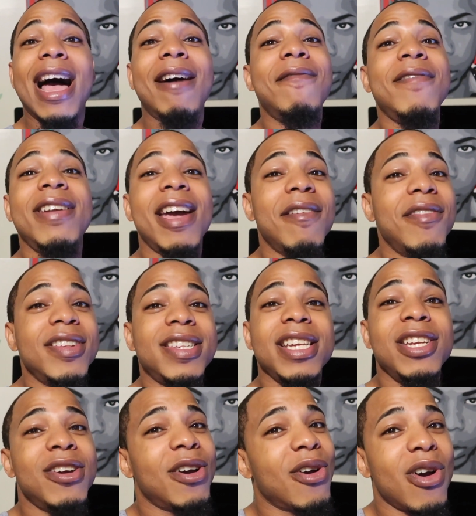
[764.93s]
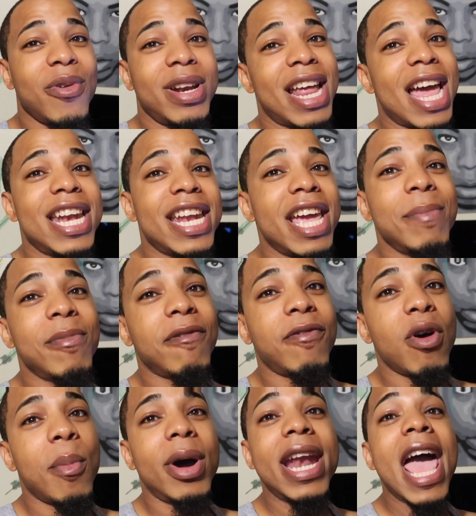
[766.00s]
I've never seen a girl with that name
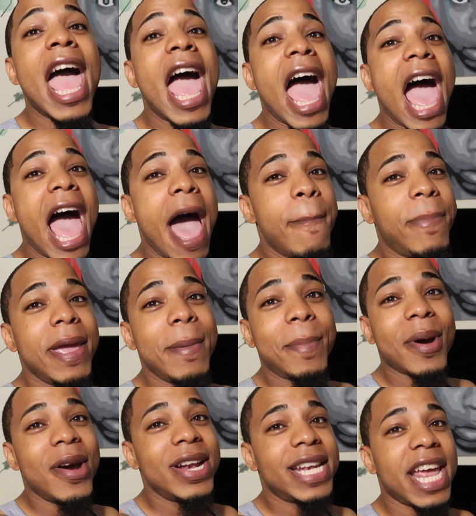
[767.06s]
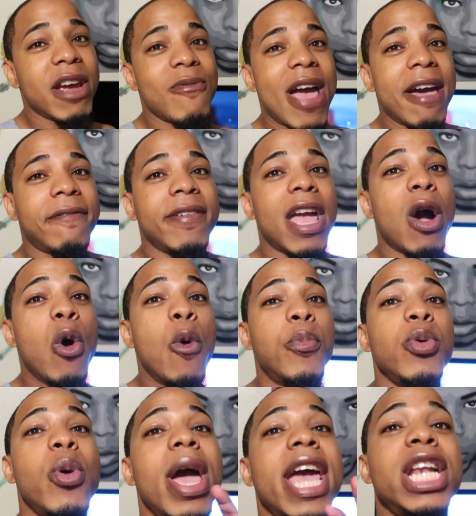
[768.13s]
before, but happy birthday, Raffi. I
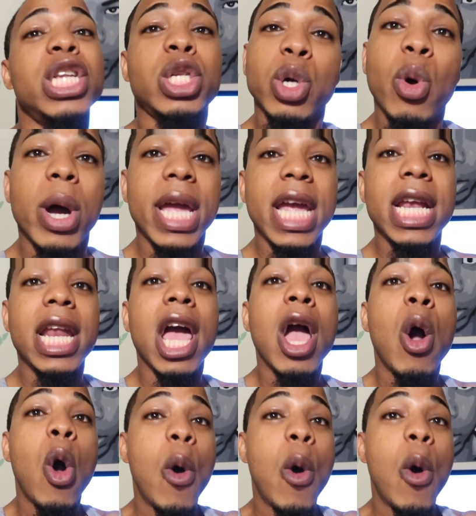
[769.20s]
hope you enjoy it.